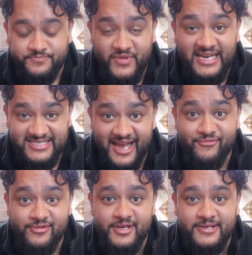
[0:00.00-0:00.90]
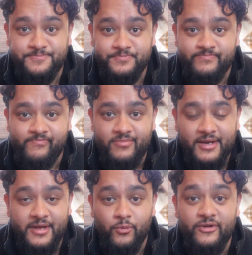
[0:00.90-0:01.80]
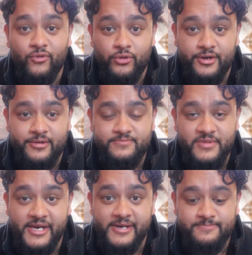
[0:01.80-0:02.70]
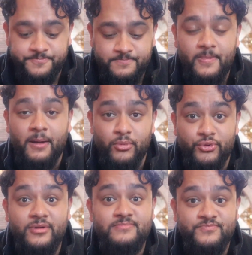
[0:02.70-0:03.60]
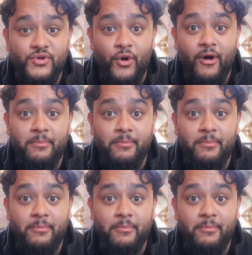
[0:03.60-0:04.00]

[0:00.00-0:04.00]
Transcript: that is everything that we've ordered here. Mood, you're